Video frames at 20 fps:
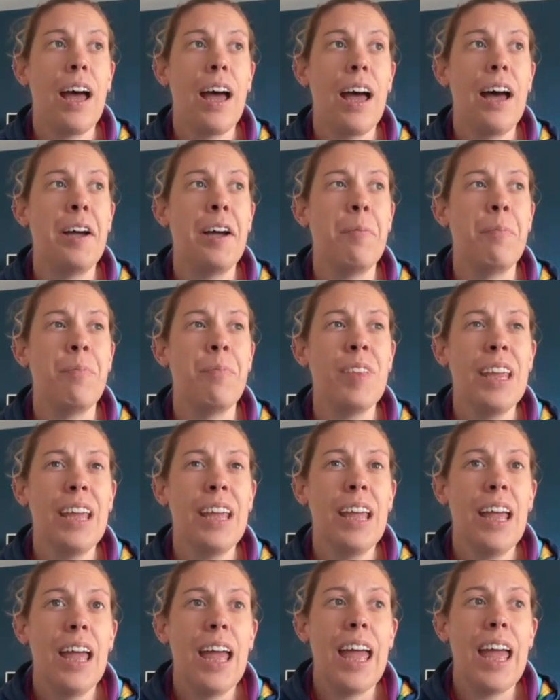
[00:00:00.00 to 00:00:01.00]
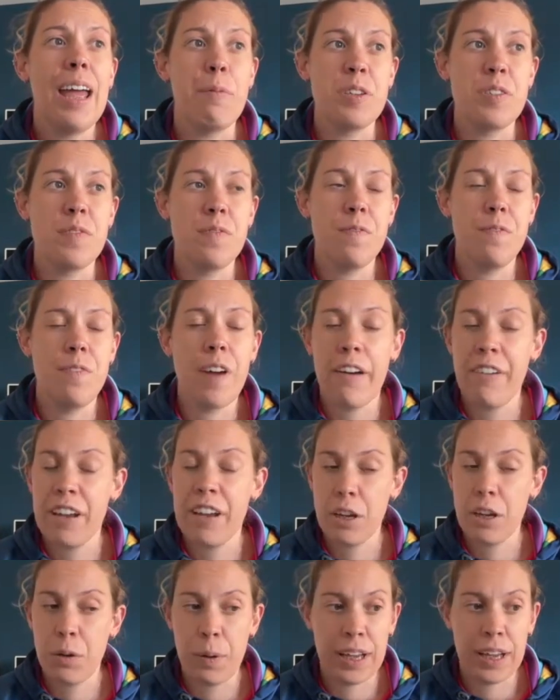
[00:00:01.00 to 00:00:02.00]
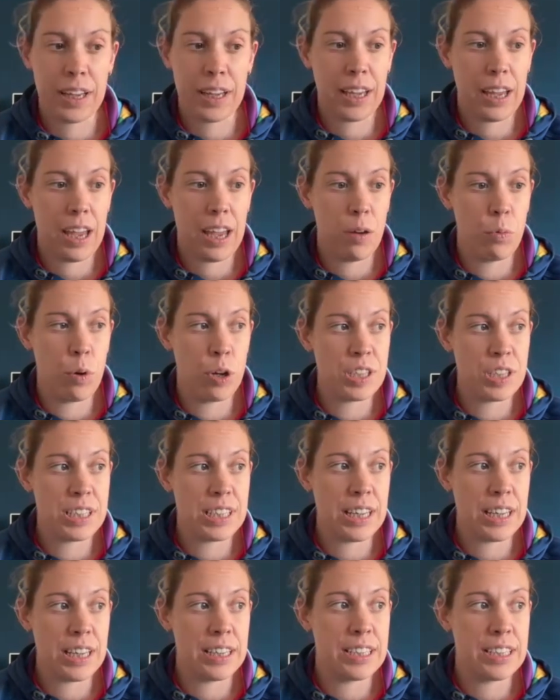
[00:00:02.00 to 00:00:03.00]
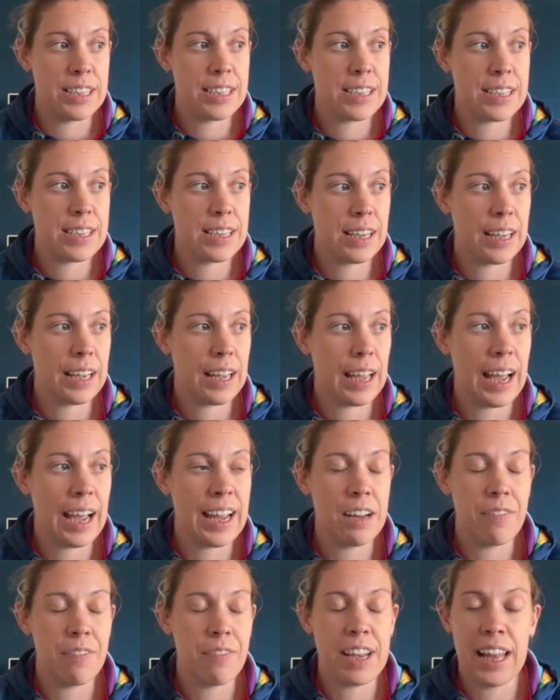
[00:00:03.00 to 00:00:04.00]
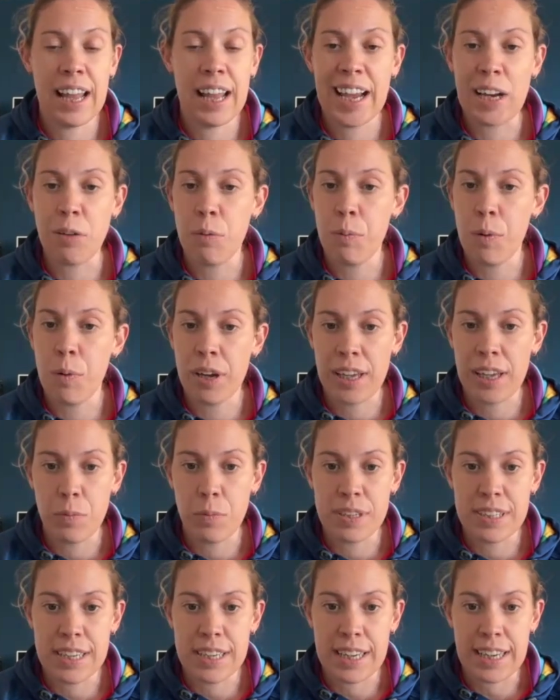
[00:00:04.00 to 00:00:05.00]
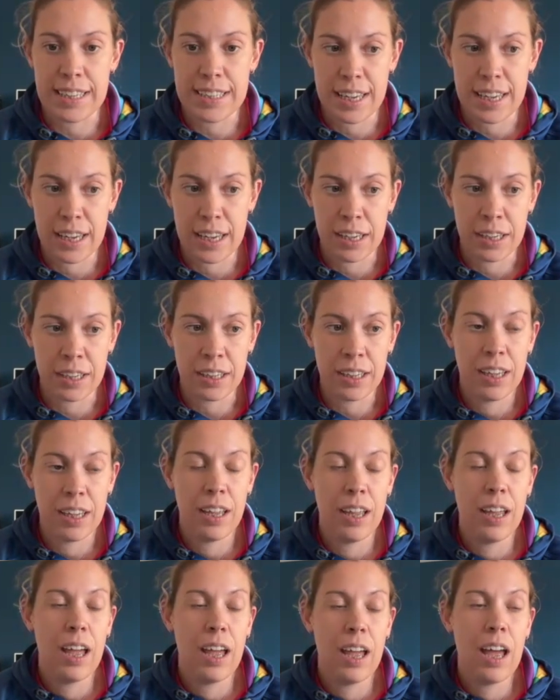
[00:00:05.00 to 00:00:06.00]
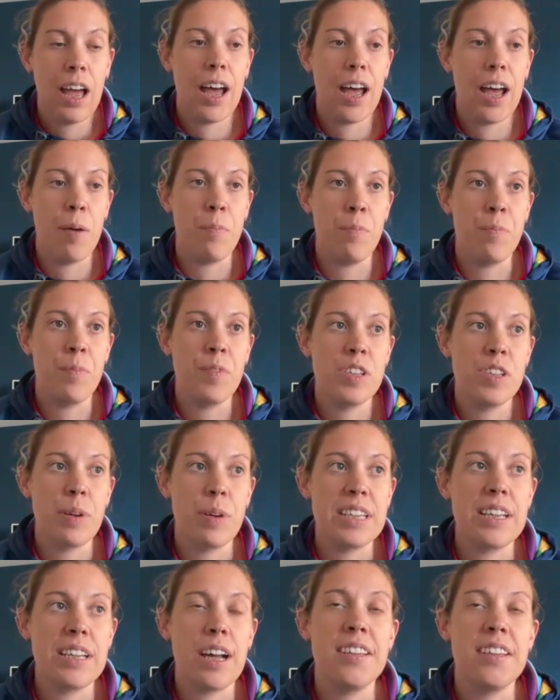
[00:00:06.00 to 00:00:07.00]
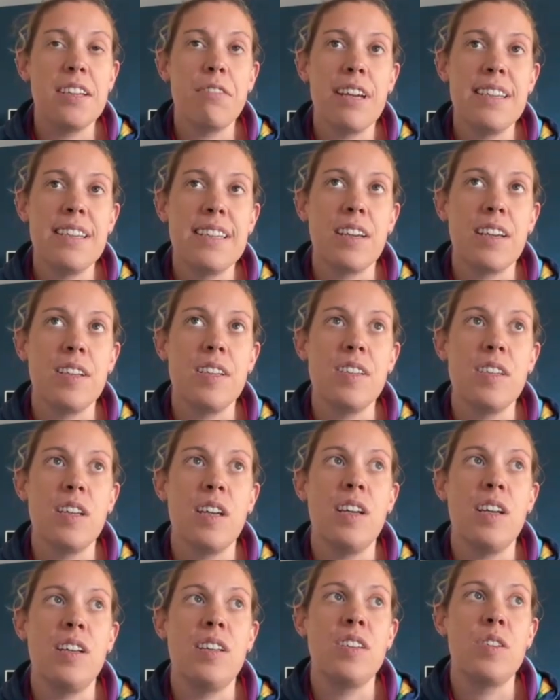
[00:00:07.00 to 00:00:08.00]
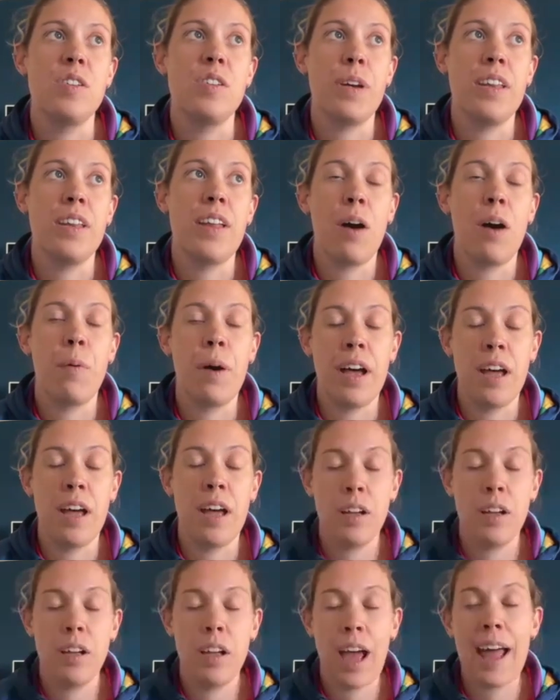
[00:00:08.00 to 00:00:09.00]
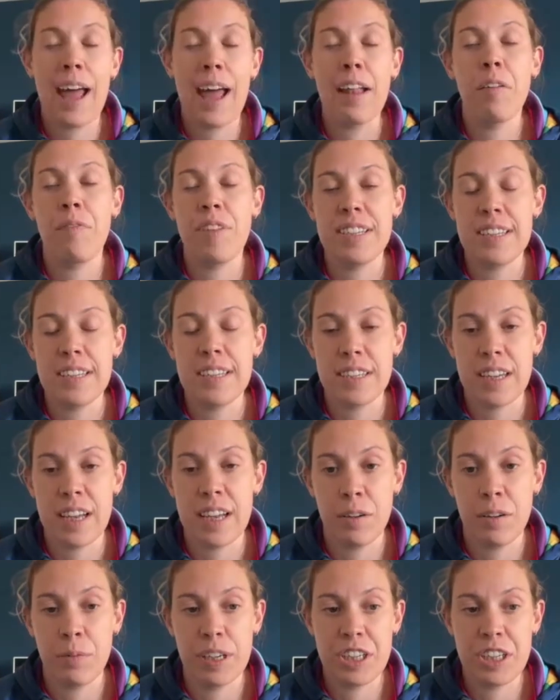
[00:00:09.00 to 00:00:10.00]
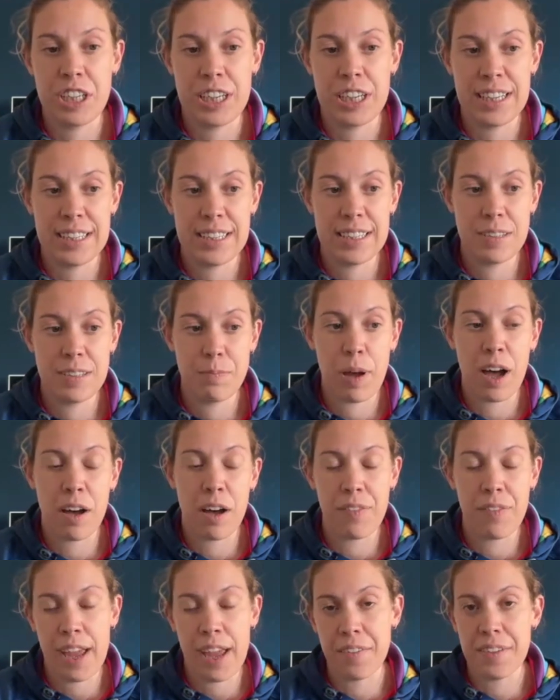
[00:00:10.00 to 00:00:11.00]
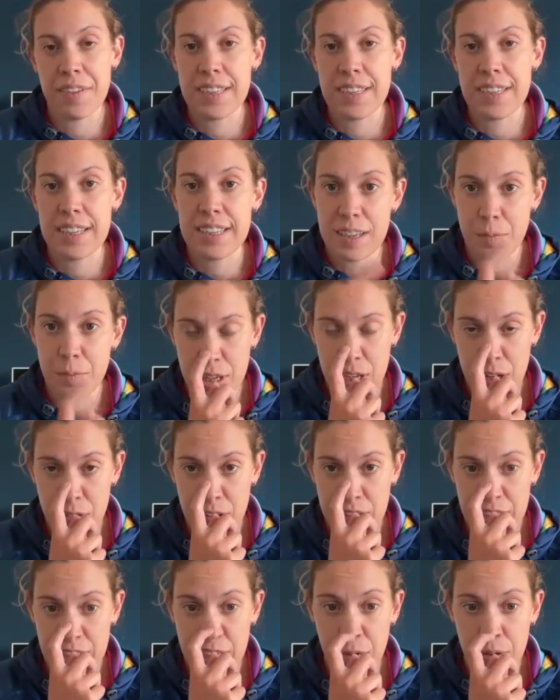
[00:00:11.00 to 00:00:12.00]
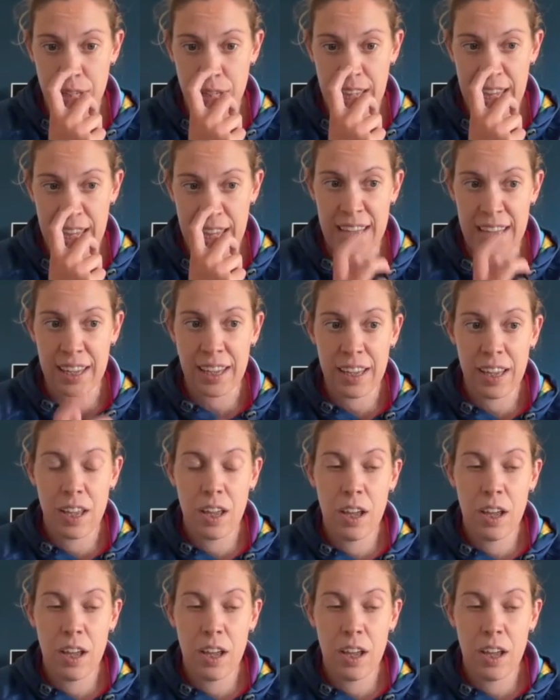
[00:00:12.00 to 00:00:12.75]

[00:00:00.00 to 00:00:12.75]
Um, it was very quick. It wasn't kind of in line with what he was eating. So I started raising concerns with our health visitor, which is part of the health system here in the UK.